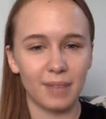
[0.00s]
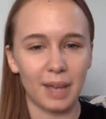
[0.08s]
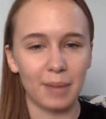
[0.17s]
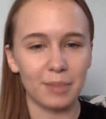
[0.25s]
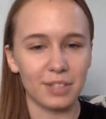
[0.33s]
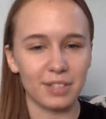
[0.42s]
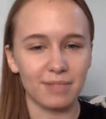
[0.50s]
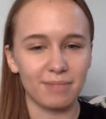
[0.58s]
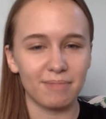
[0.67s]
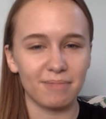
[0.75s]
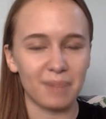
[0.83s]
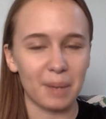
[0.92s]
I'm just
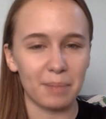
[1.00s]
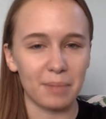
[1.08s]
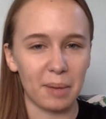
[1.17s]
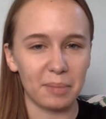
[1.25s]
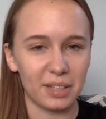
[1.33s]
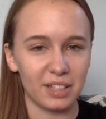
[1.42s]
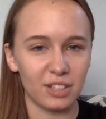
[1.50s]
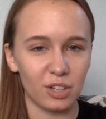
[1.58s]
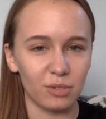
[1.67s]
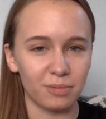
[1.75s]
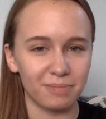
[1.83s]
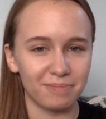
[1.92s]
I'm, I'm gonna go.